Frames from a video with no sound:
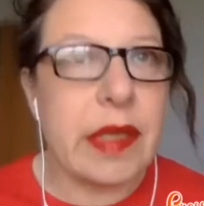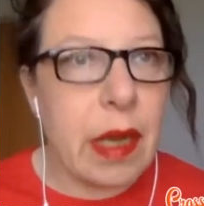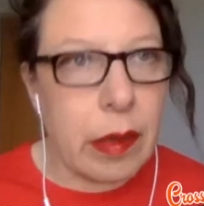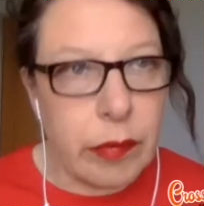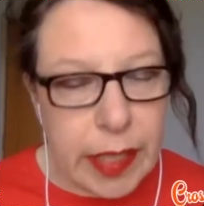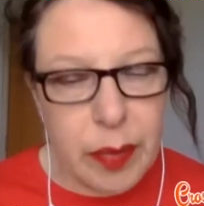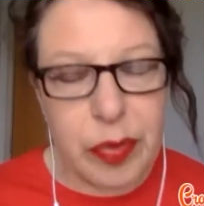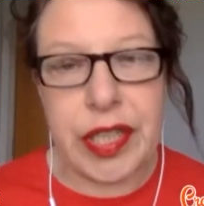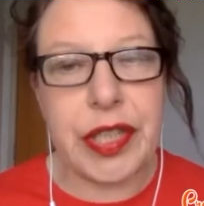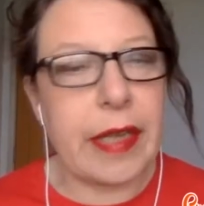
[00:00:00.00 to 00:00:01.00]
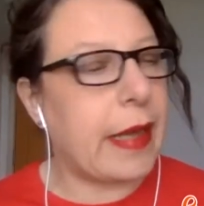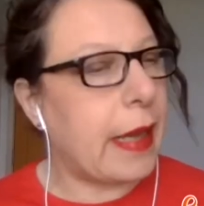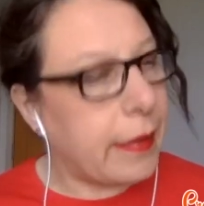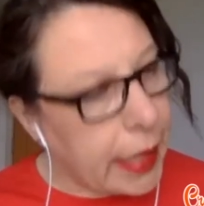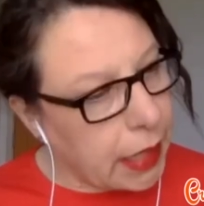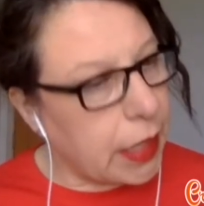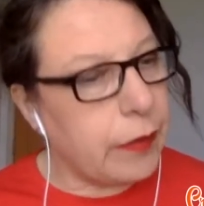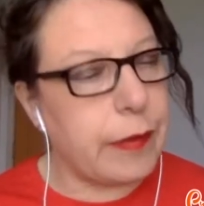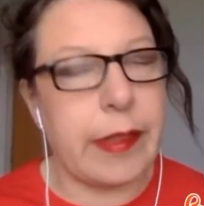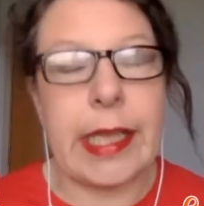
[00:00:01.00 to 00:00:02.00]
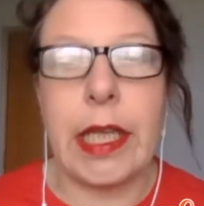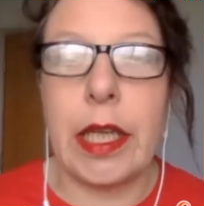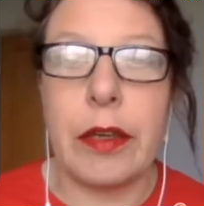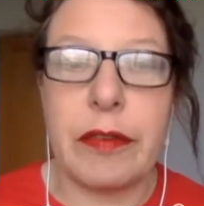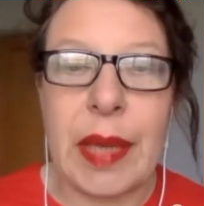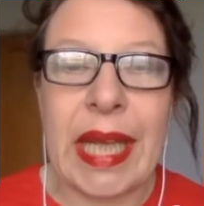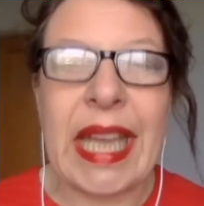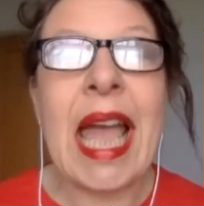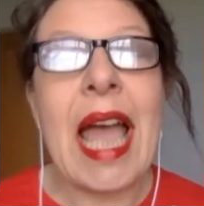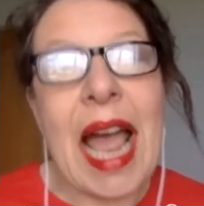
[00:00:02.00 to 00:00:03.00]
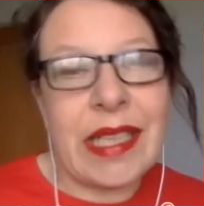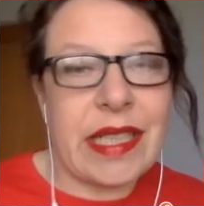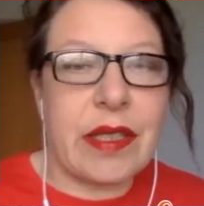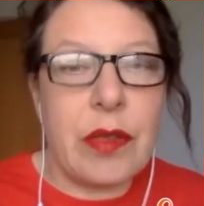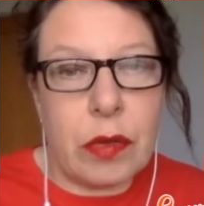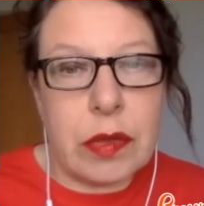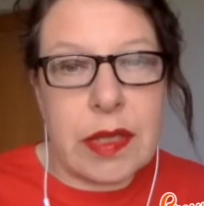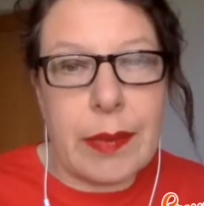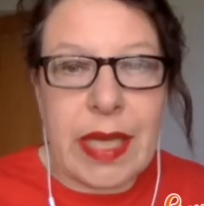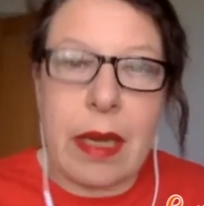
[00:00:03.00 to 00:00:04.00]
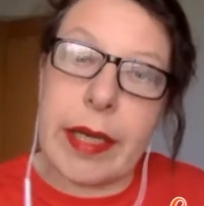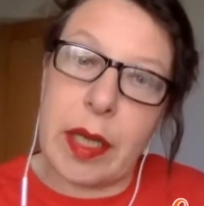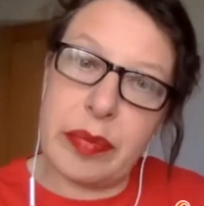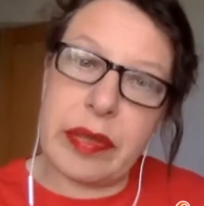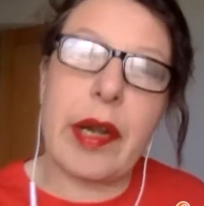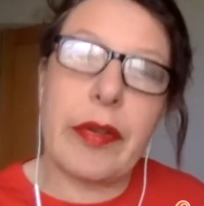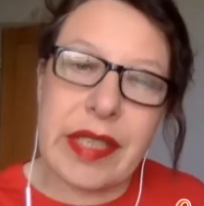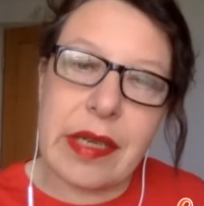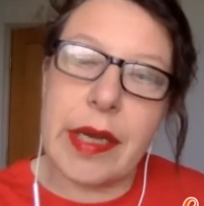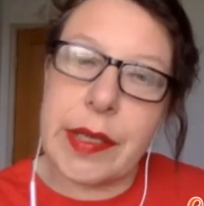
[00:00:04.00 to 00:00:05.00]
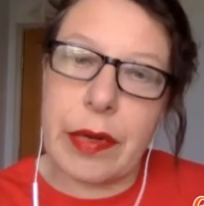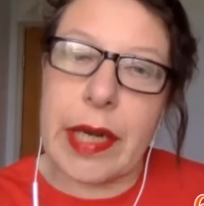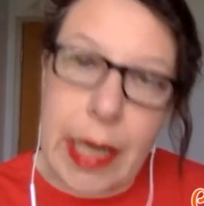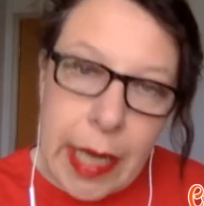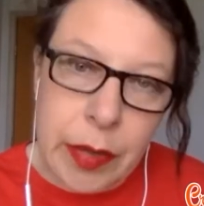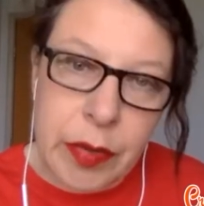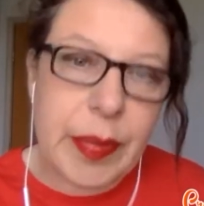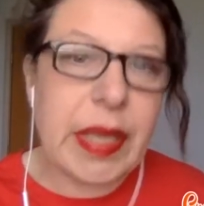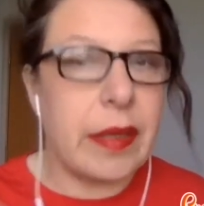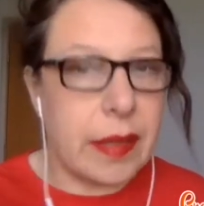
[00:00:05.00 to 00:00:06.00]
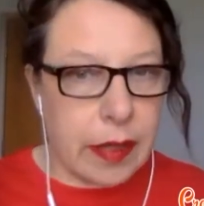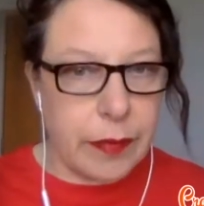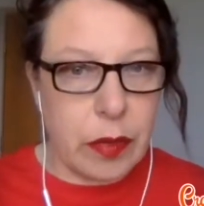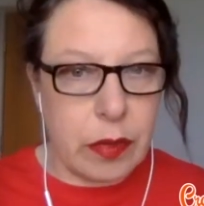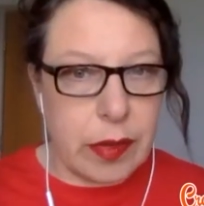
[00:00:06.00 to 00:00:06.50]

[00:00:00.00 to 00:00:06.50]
I really appreciate that. Thank you for thinking of me. And it's not something I can prioritize right now, because I've got the